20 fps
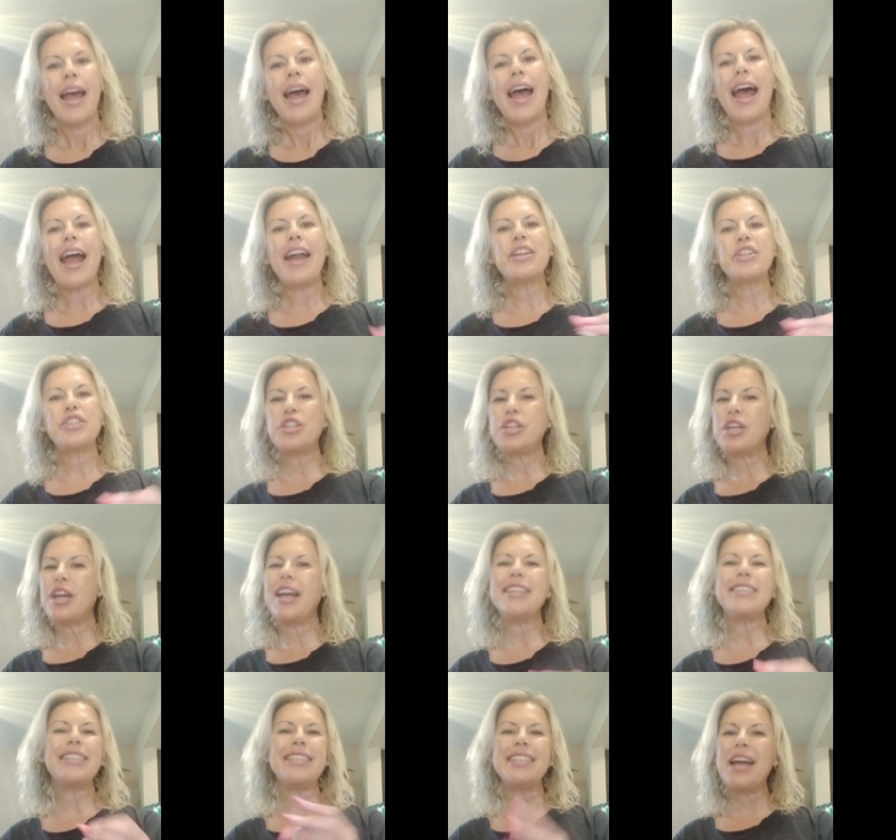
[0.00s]
And
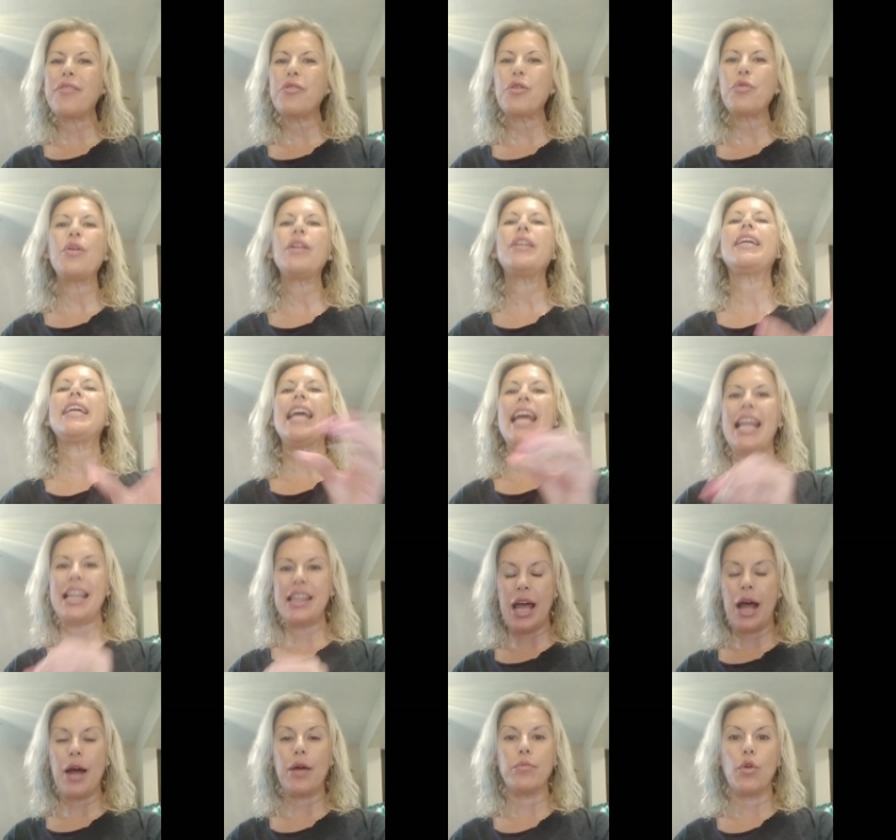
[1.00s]
it's never really in
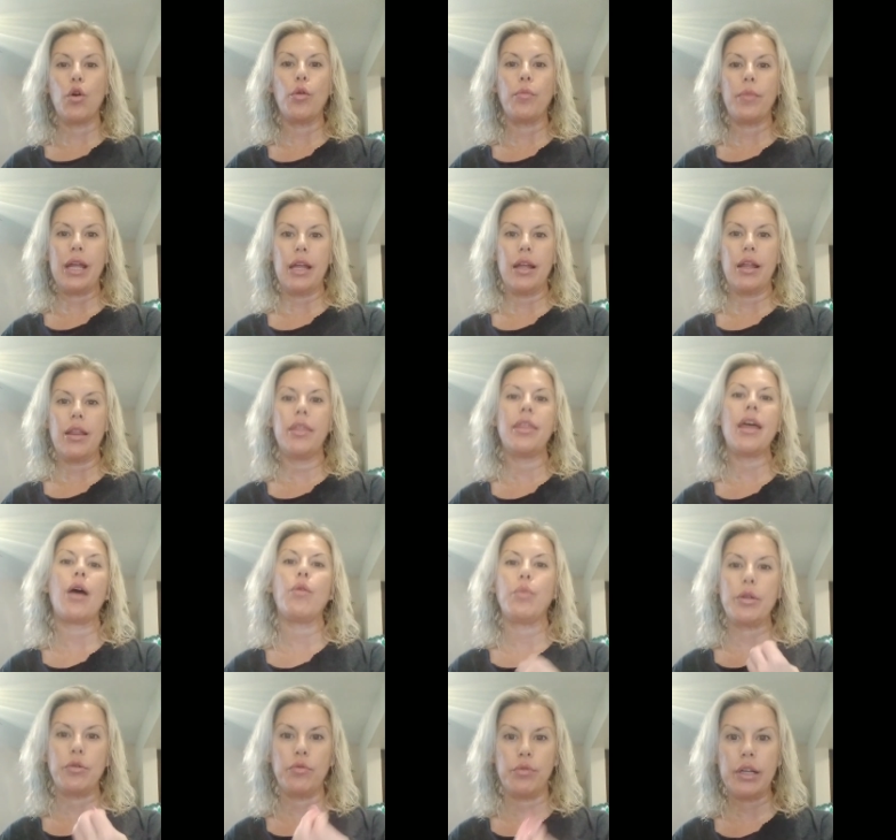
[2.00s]
that moment
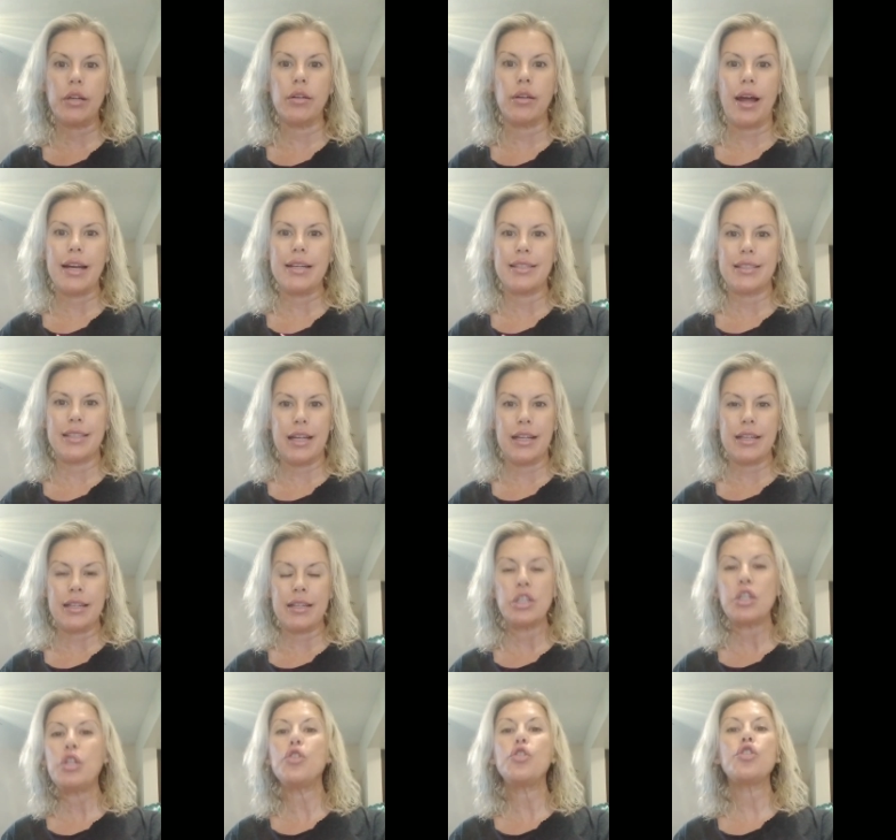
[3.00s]
that we realize that.
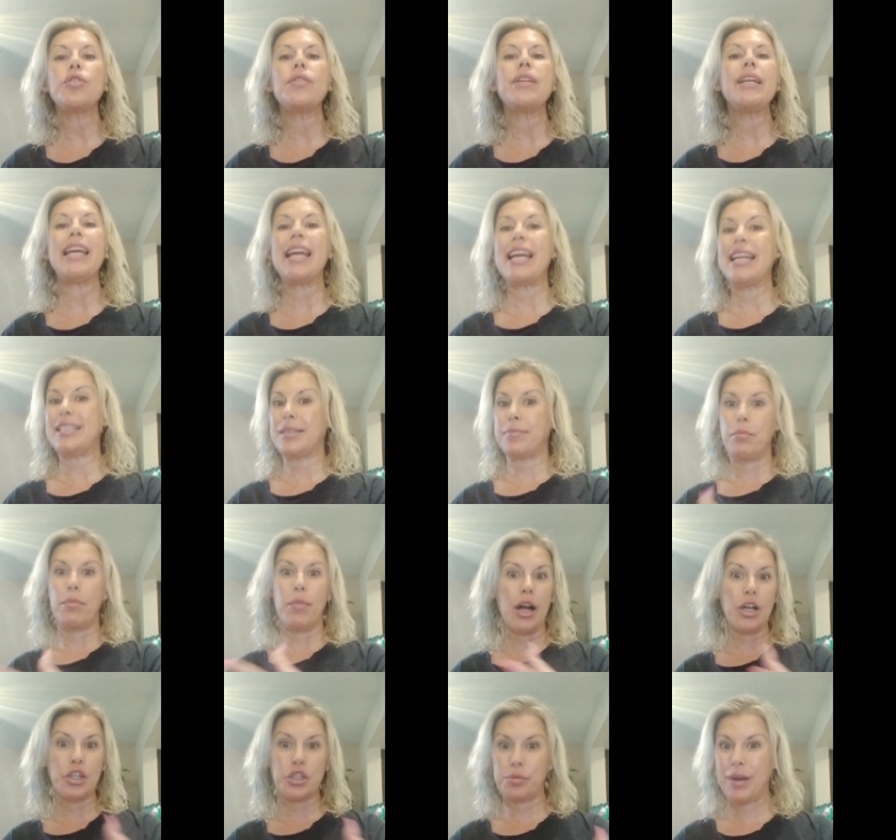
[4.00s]
Usually it's
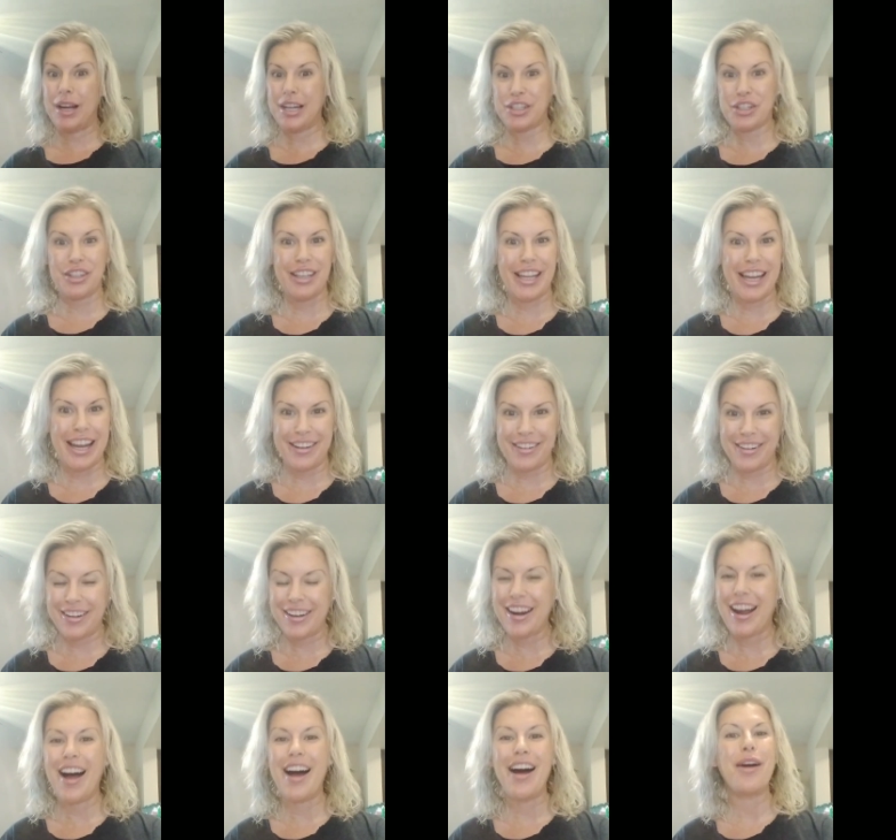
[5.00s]
much, much
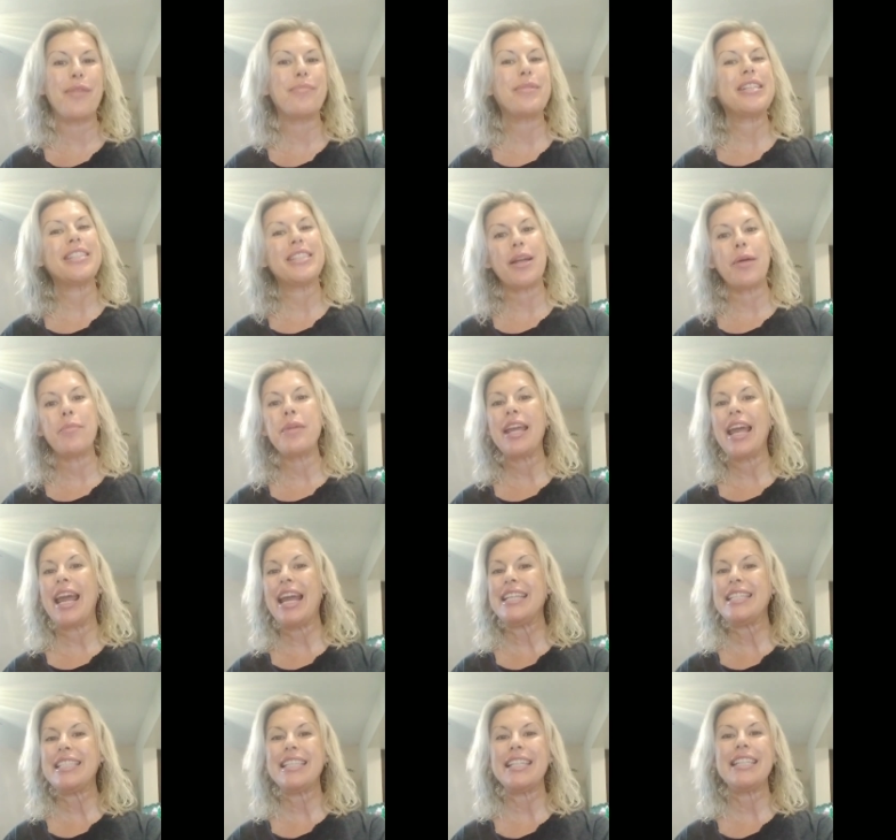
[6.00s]
later. In some
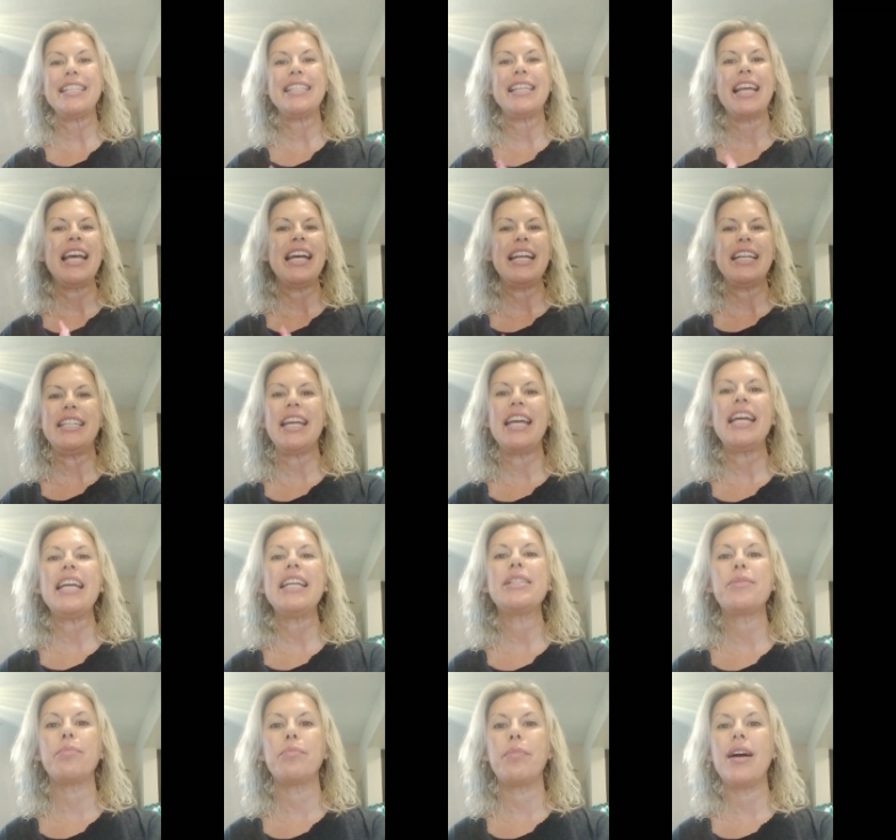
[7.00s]
cases,
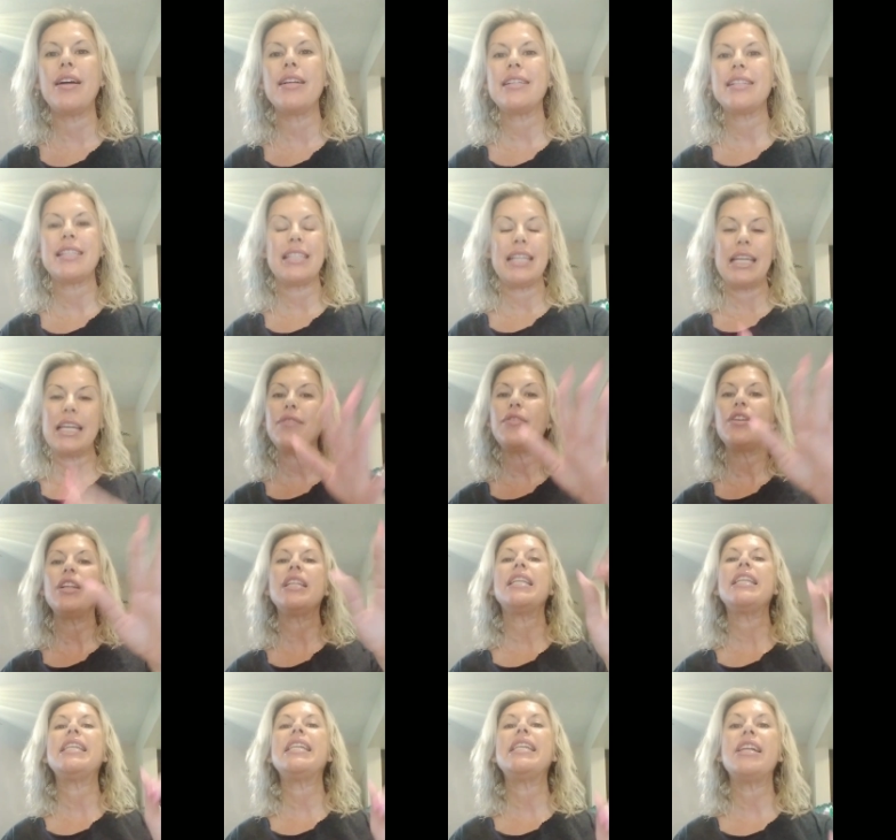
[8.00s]
days, months,
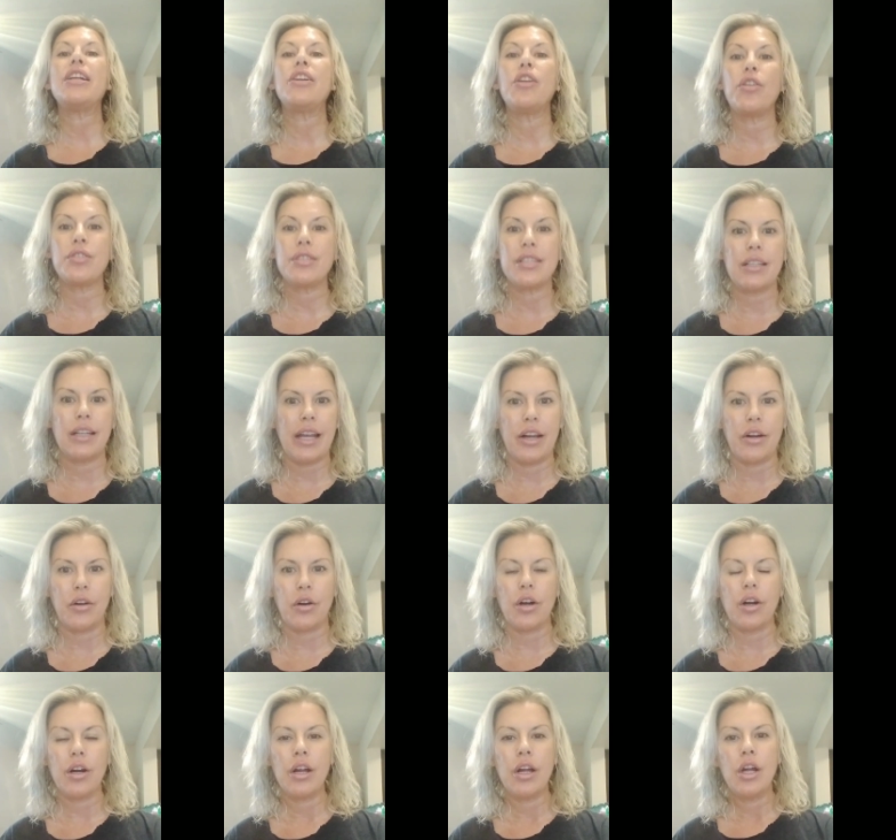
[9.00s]
even years
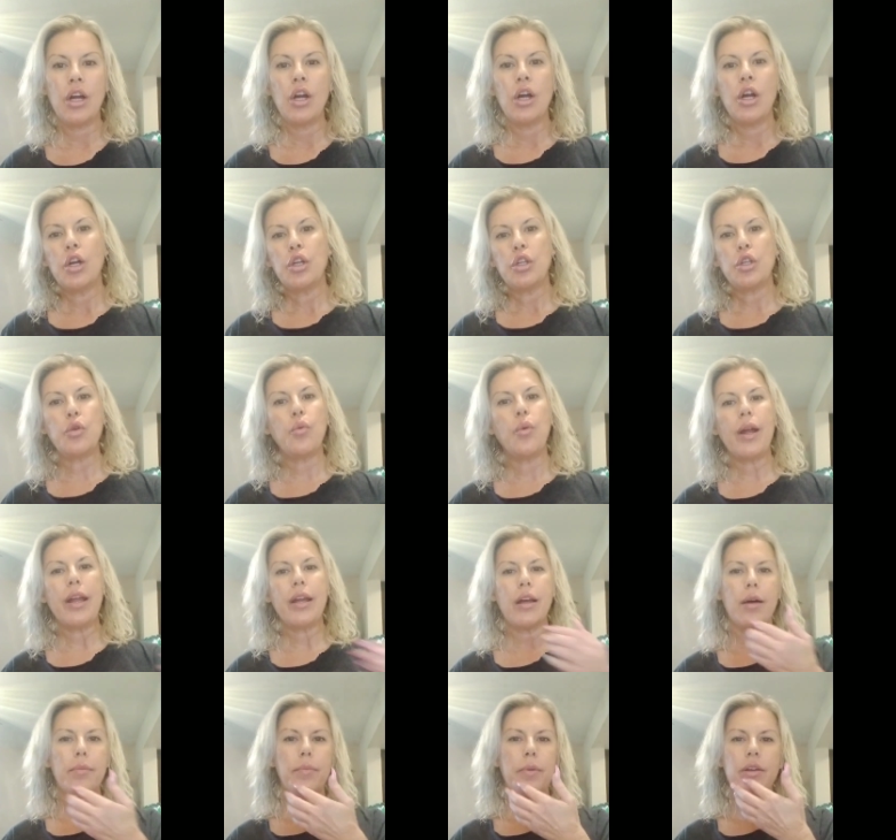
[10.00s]
later, you
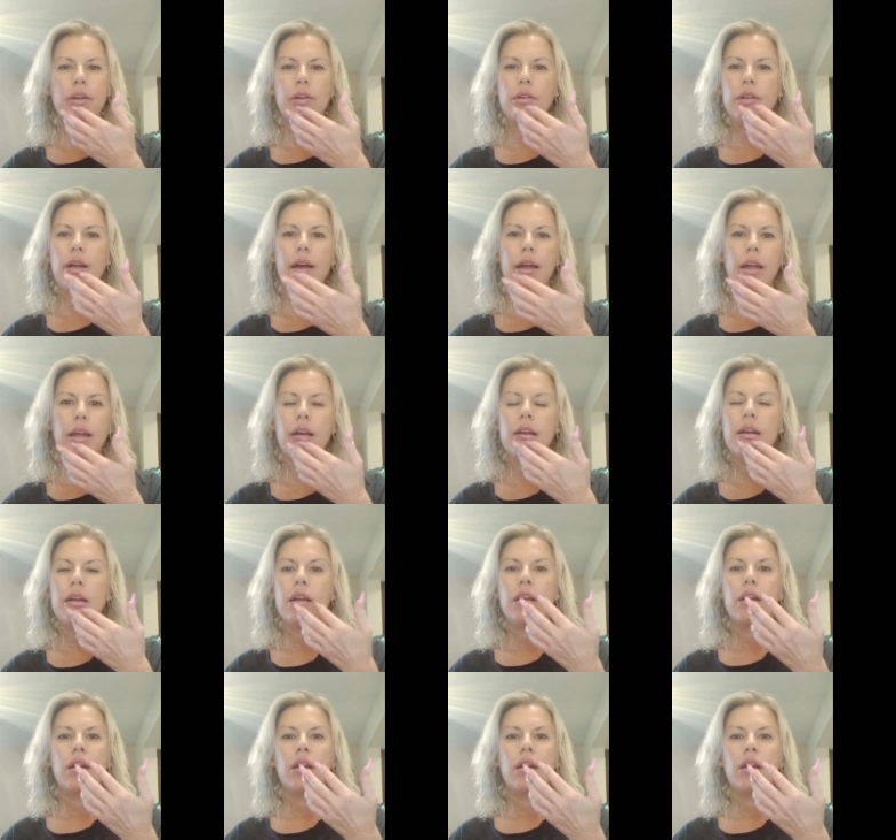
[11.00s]
wake up and you're like,